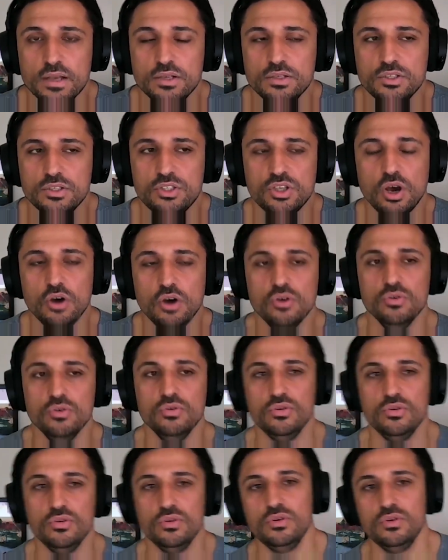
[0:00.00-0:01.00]
so
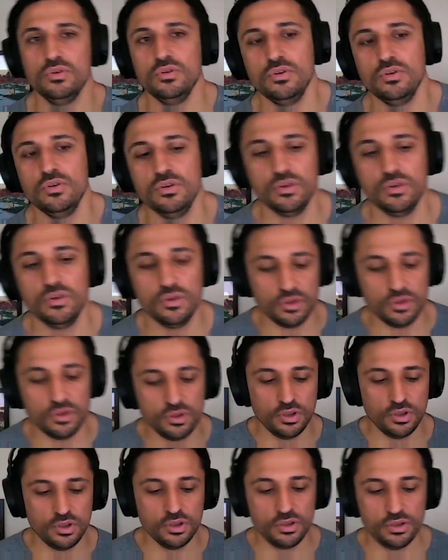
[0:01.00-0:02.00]

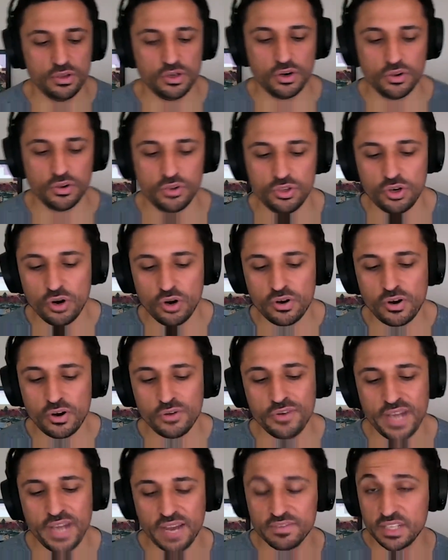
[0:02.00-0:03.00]
you, you know you don't
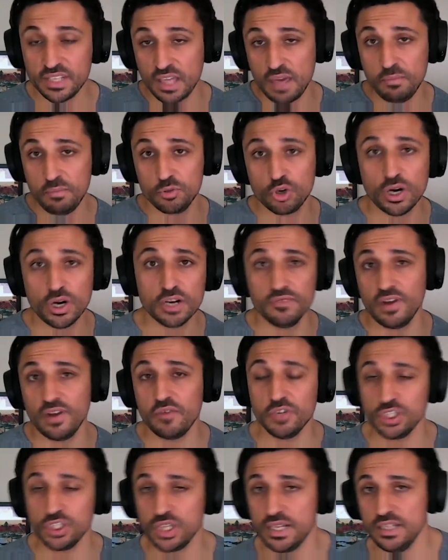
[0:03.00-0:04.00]
only have to keep track of
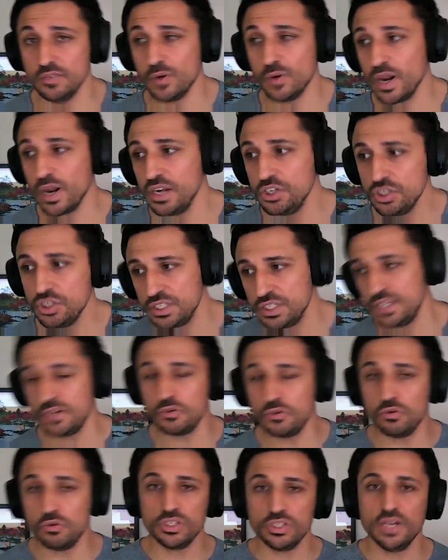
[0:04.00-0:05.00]
average daily ranges you
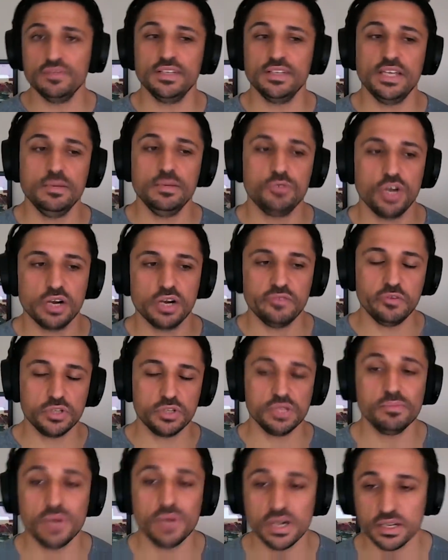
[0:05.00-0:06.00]
also have to keep track of what the
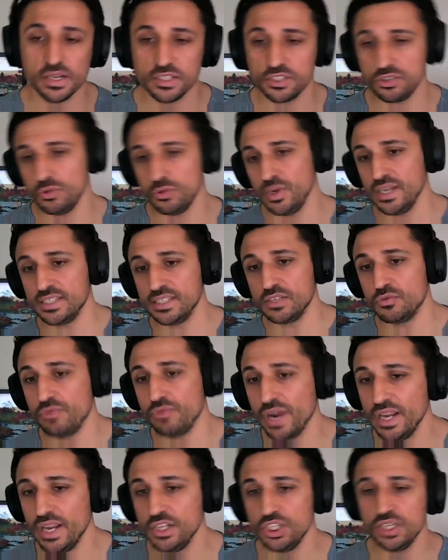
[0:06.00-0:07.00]
market's doing is it
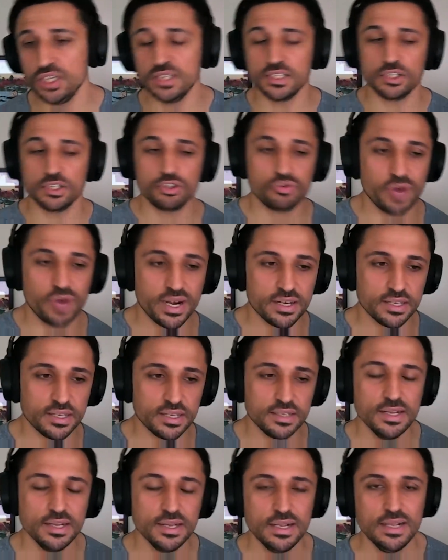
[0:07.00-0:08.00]
ranging is it trending
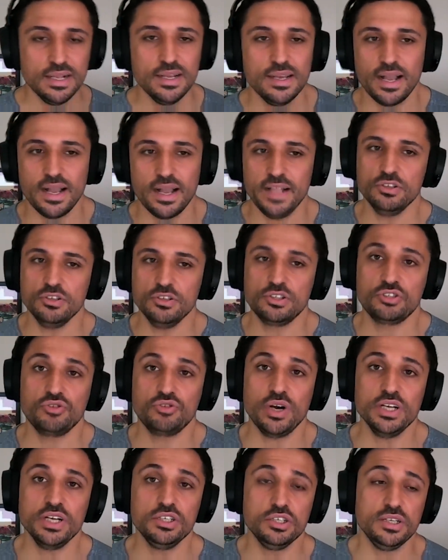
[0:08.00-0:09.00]
and your
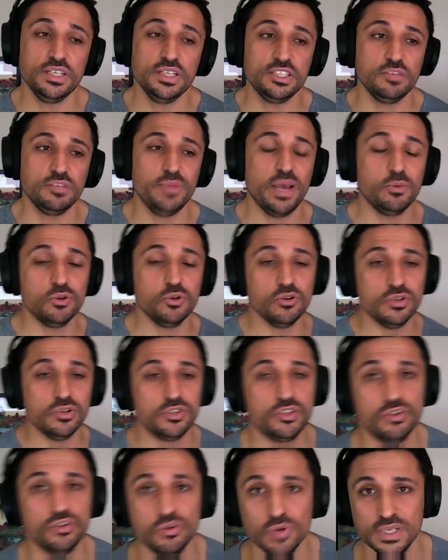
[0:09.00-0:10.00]
strategy needs to be able
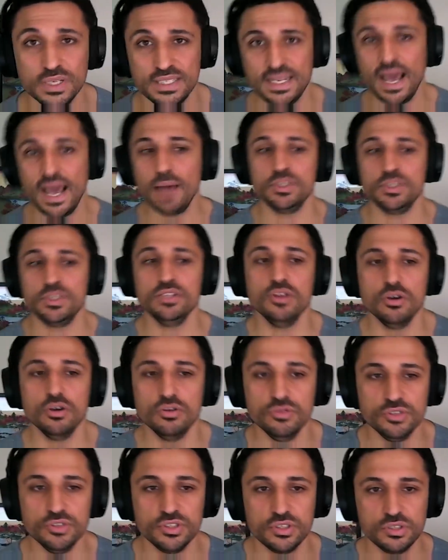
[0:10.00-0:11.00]
to adapt to
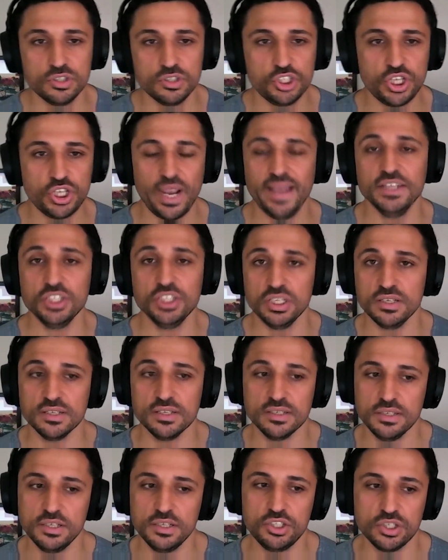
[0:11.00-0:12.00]
those changing
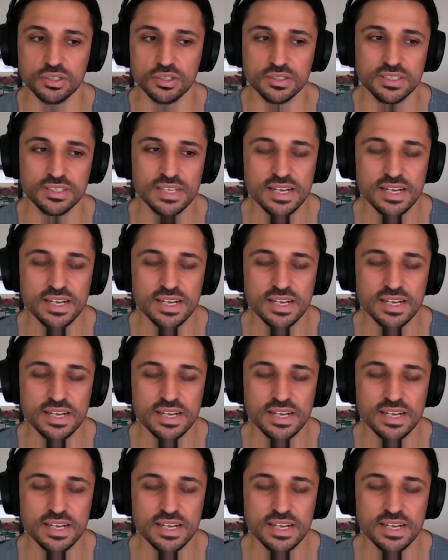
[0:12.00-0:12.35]
conditions